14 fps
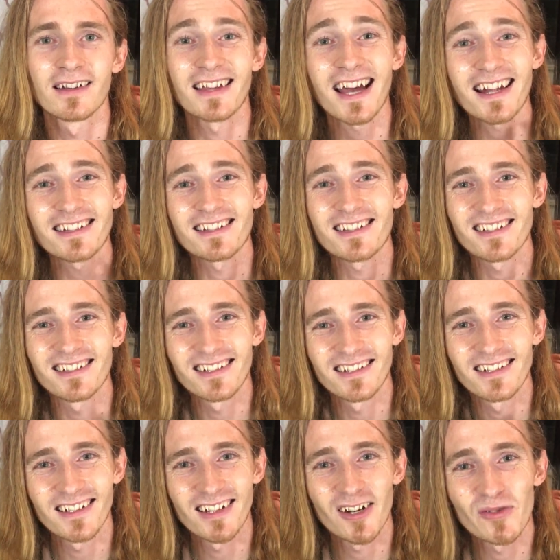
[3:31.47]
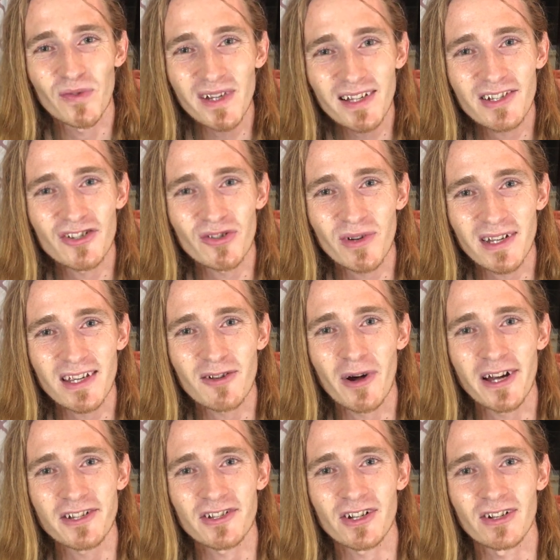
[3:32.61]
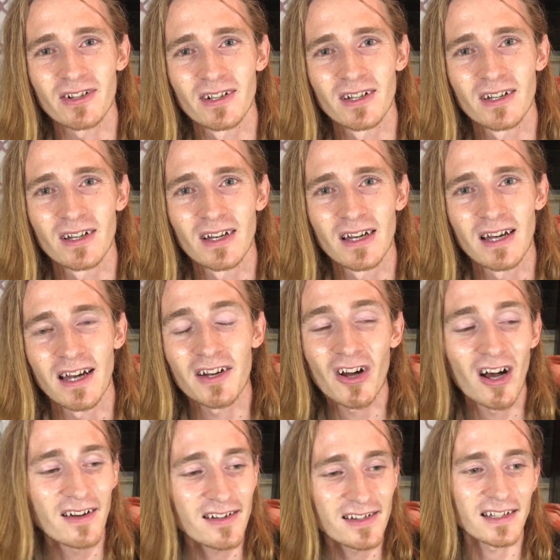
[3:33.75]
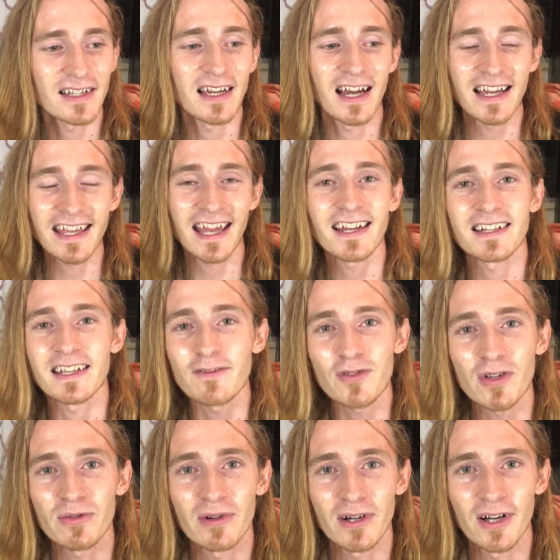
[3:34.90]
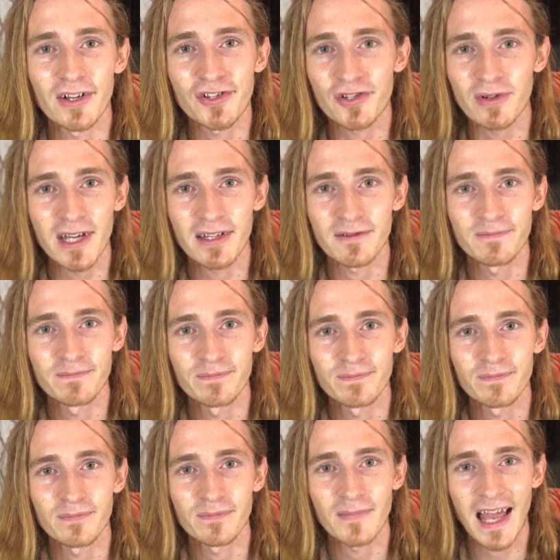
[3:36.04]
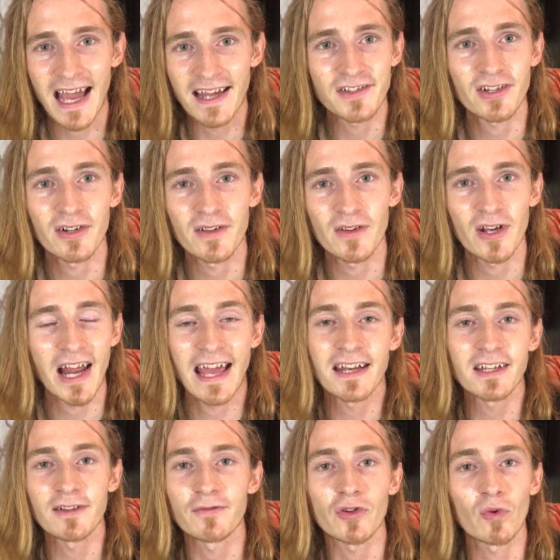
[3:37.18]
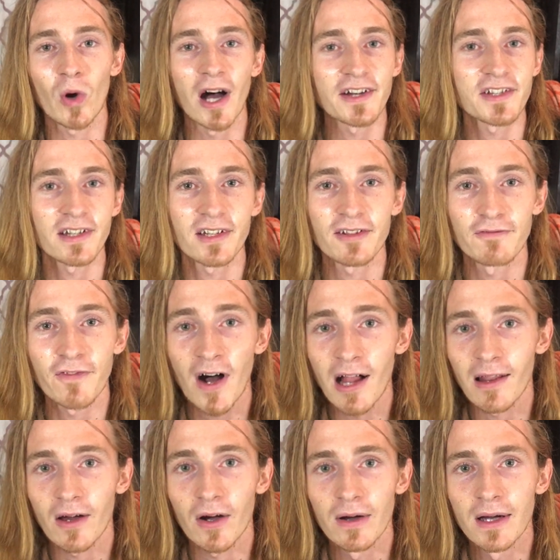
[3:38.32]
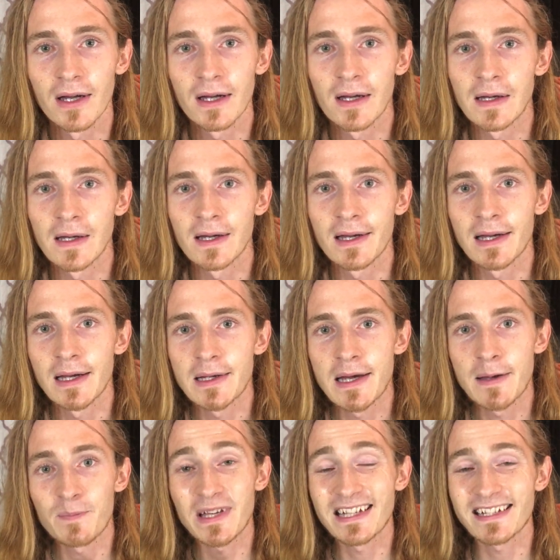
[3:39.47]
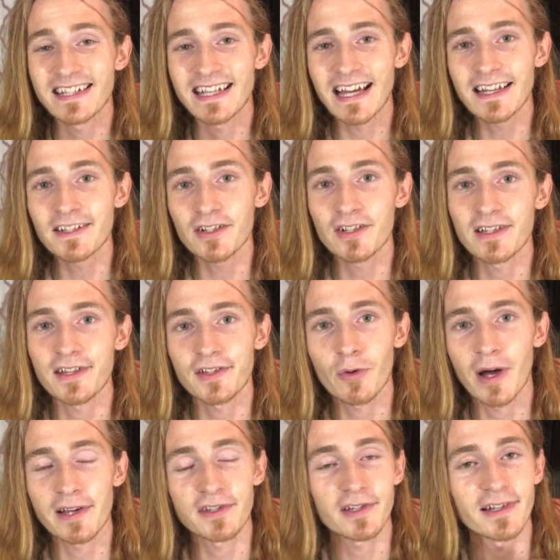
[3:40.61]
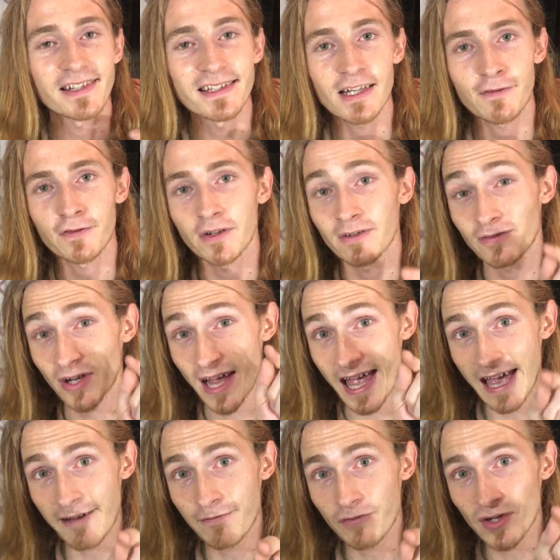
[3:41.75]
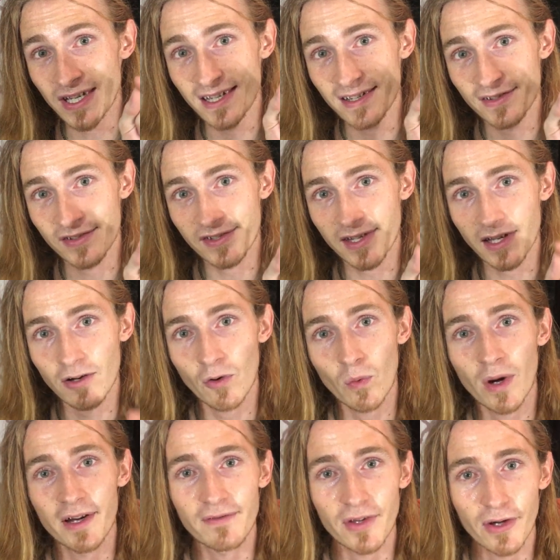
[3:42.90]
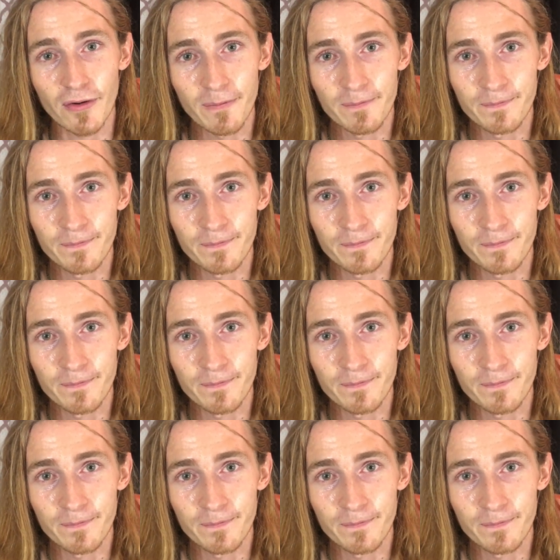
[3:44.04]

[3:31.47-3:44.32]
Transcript: That's a really tricky question. And honestly, I can't give you a straight answer that any of you watching can follow, because the answer to this question is different for every single one of you.